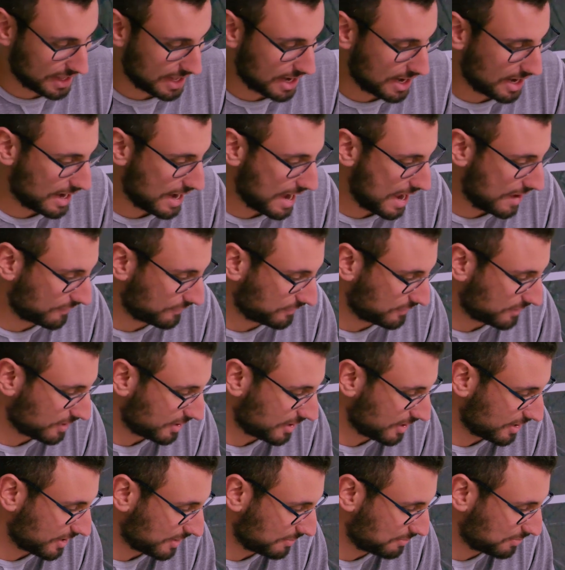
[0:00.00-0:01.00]
that I have
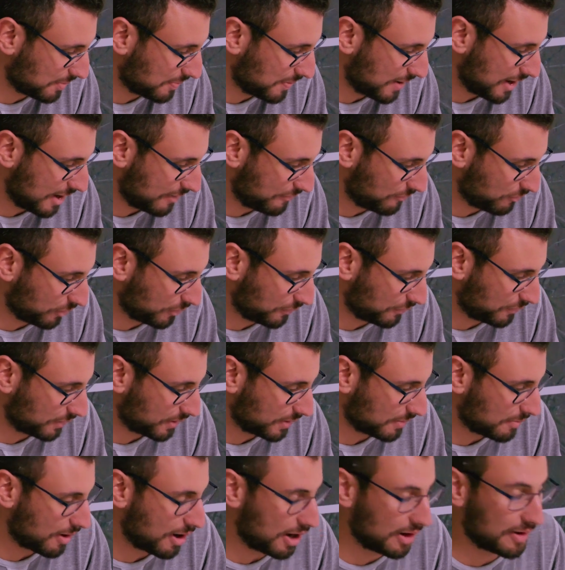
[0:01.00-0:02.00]
to prepare for
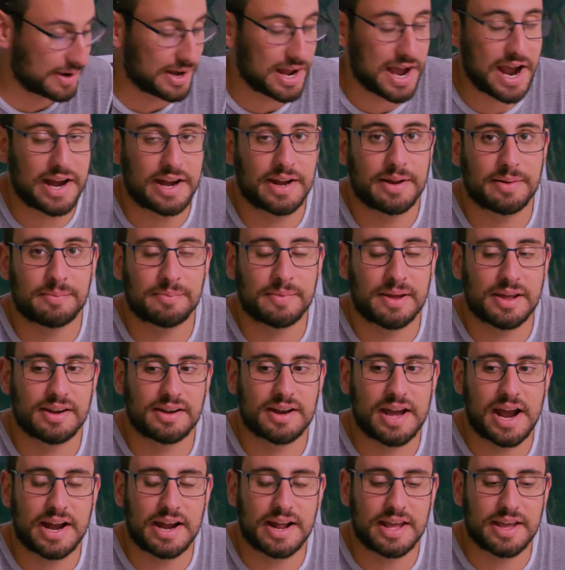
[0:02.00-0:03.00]
tomorrow at 9
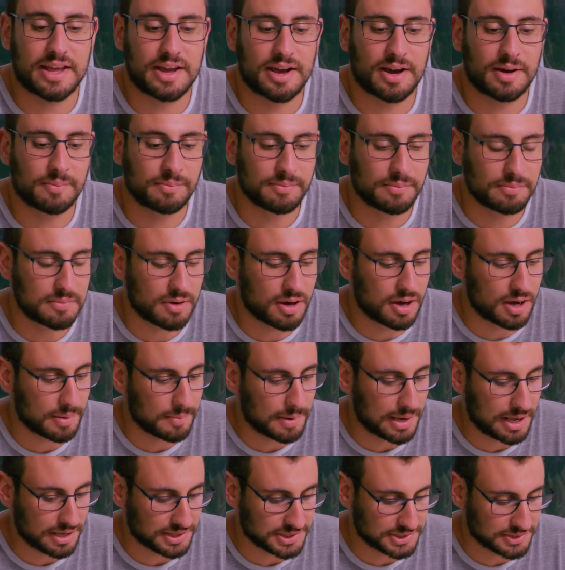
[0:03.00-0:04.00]
a.m. I
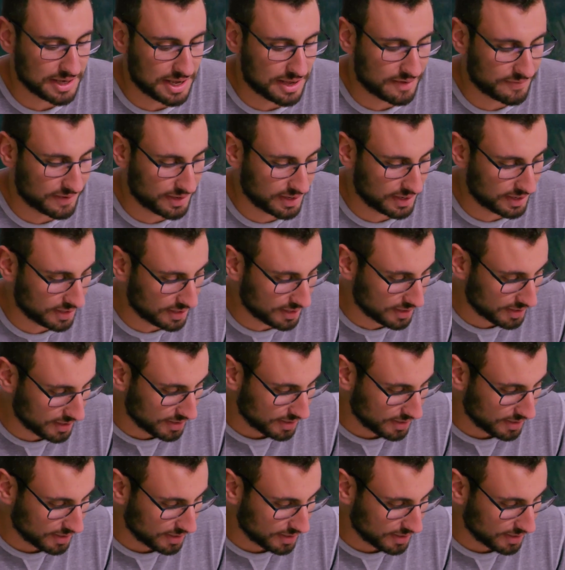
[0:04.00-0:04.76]
also have a